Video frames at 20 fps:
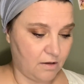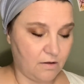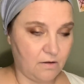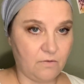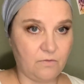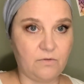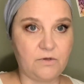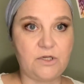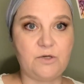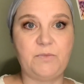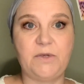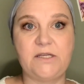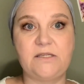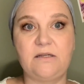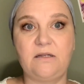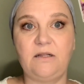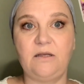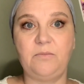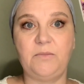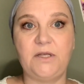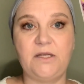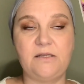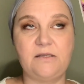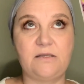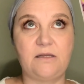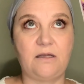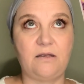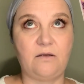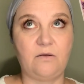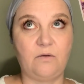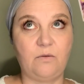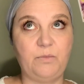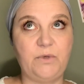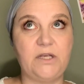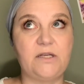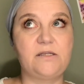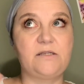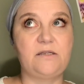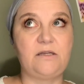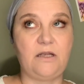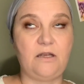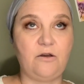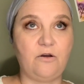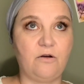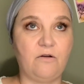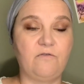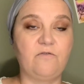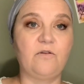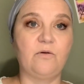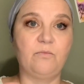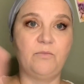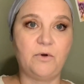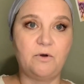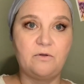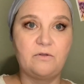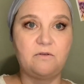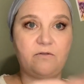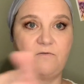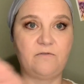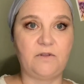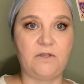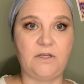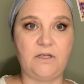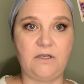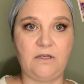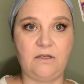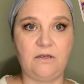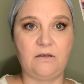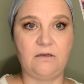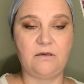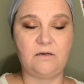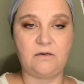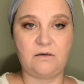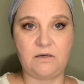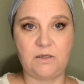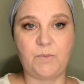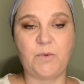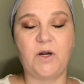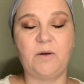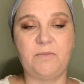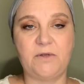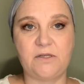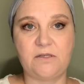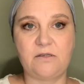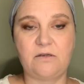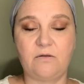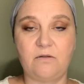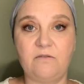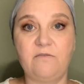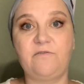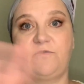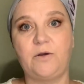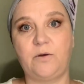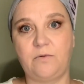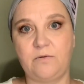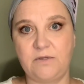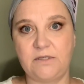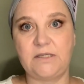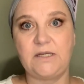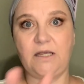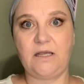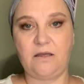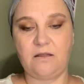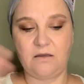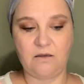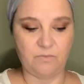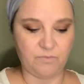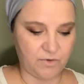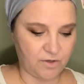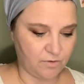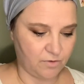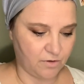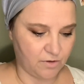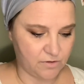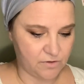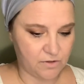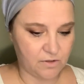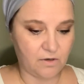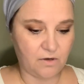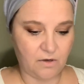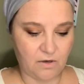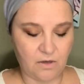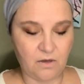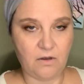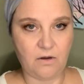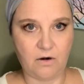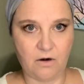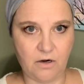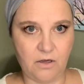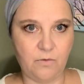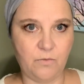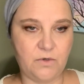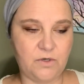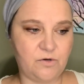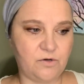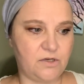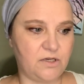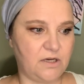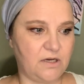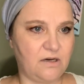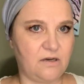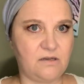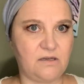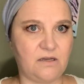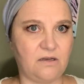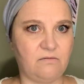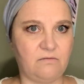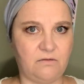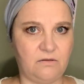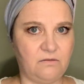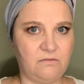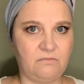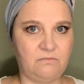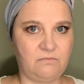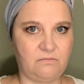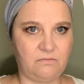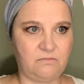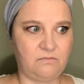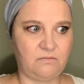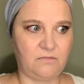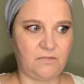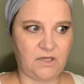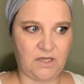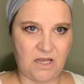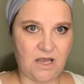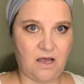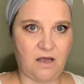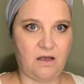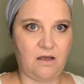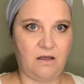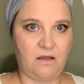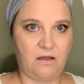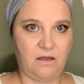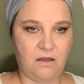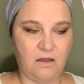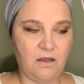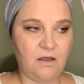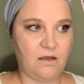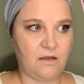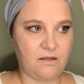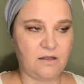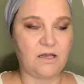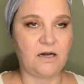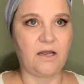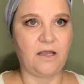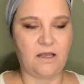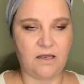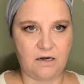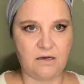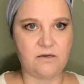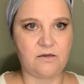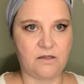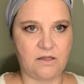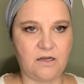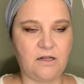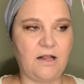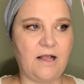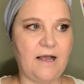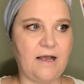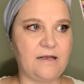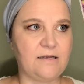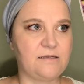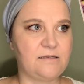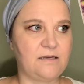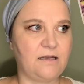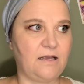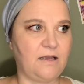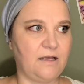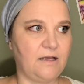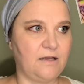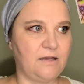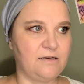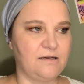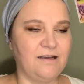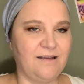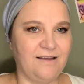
which basically means that you'll be a senior for both of the departments, so the phones and the computers. Are you interested? So yeah, then I get into the class, and